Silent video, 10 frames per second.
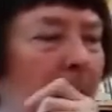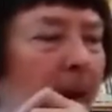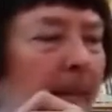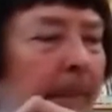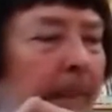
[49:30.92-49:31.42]

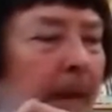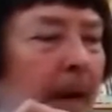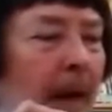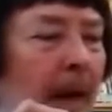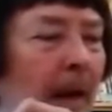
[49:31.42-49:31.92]
Yeah.
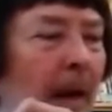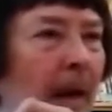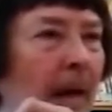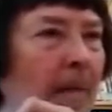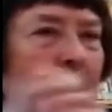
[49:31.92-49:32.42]

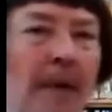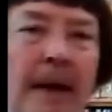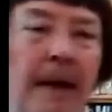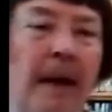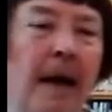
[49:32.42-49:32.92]
Remember, I get